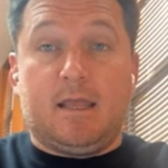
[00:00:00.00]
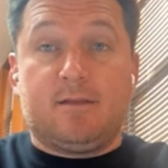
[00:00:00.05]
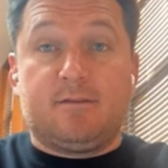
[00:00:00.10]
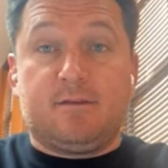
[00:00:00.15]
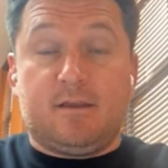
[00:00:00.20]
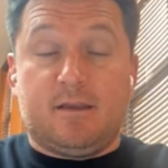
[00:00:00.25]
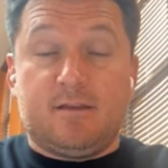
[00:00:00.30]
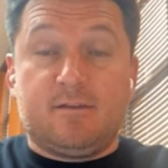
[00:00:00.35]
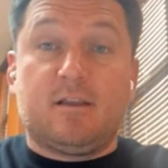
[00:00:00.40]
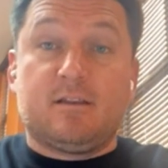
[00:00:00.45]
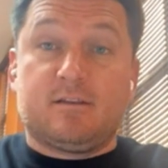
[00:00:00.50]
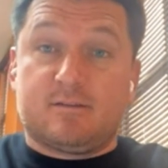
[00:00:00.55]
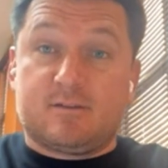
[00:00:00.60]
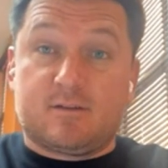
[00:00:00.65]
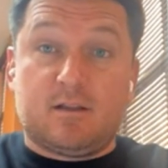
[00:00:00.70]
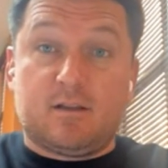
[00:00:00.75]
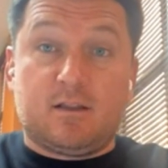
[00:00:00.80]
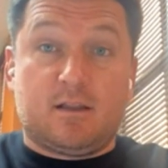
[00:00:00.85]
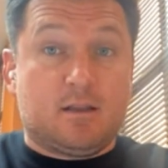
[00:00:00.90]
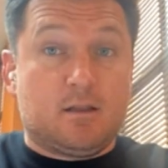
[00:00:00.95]
is
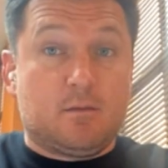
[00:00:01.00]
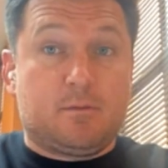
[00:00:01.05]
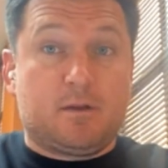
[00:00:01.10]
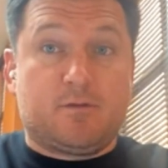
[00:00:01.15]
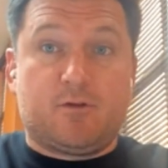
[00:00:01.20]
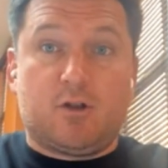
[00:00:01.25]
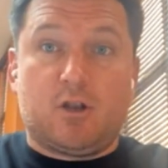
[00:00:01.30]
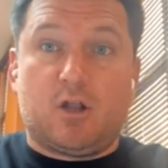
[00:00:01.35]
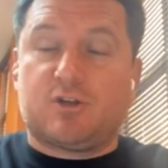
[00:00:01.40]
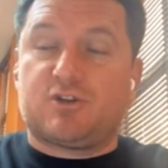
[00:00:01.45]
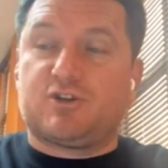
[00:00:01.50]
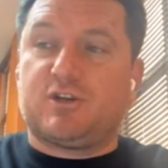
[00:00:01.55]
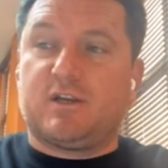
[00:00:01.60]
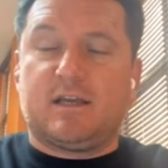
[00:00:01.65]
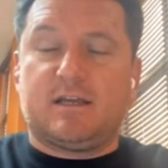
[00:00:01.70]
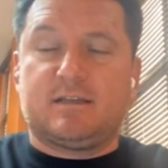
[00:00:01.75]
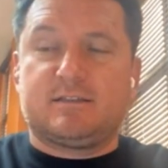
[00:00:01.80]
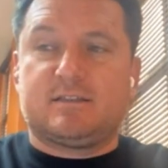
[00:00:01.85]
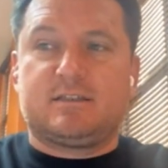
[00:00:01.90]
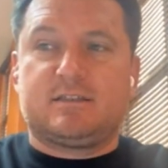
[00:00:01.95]
still a little bit of a
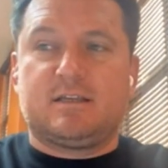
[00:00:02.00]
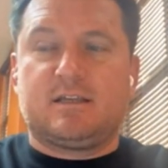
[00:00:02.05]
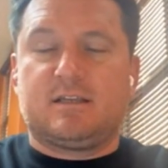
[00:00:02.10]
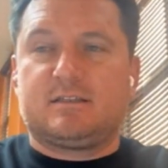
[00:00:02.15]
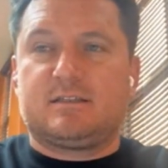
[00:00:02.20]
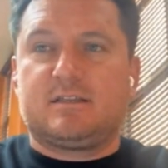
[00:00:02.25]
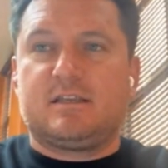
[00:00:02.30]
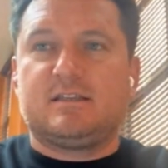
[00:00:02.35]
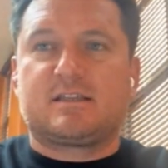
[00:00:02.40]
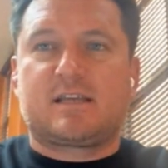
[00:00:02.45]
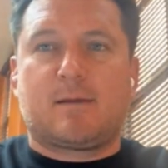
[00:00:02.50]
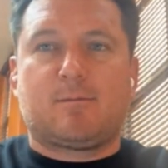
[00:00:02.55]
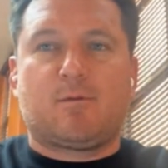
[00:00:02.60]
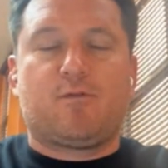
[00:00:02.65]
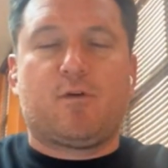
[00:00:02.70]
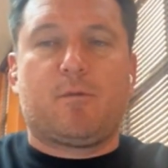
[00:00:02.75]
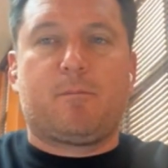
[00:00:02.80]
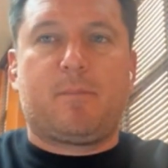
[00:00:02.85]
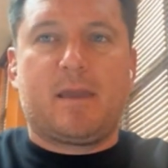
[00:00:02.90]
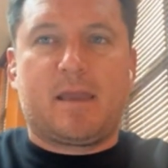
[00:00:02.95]
lottery. As I said, he's come
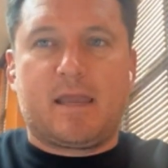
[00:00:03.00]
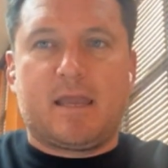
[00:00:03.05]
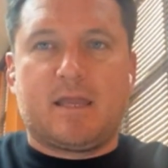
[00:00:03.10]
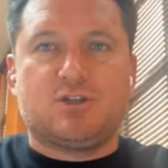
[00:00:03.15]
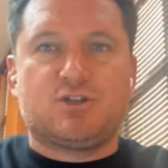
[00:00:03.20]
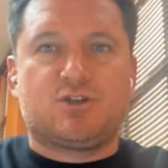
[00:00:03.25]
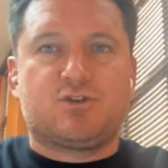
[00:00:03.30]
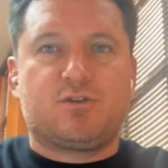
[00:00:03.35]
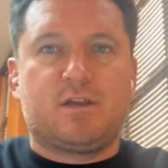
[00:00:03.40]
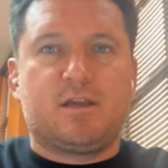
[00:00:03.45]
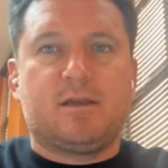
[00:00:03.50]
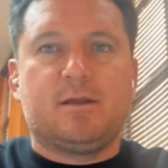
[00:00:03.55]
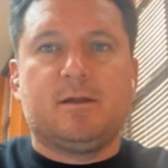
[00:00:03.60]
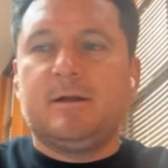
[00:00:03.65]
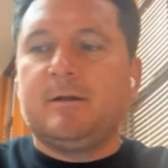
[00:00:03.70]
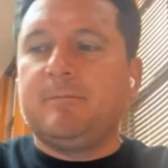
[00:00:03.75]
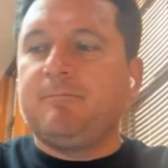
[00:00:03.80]
off a big injury,